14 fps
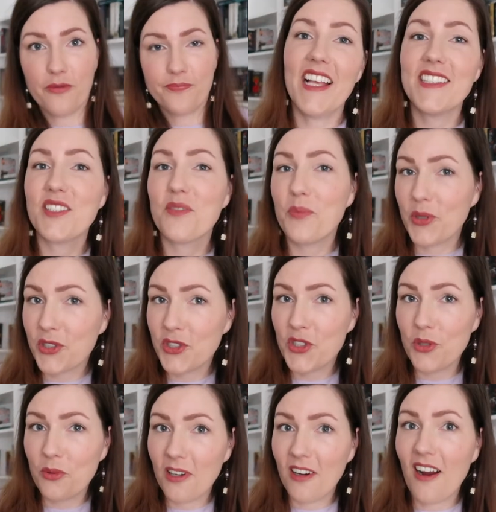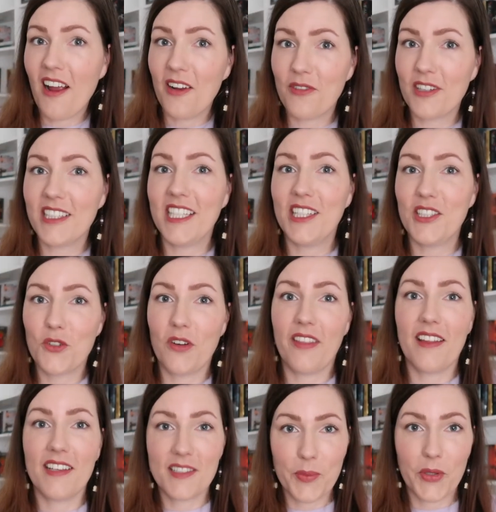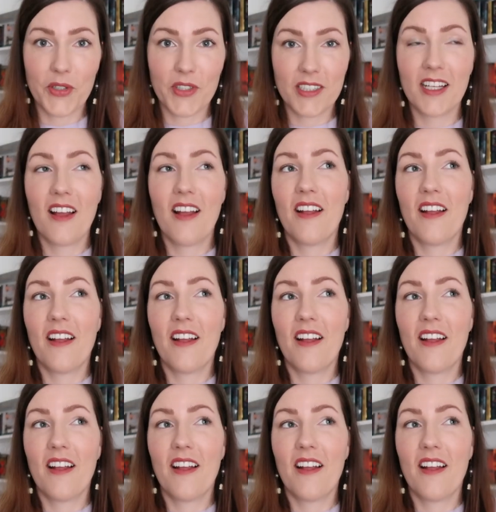As a booktuber, I really enjoyed this book.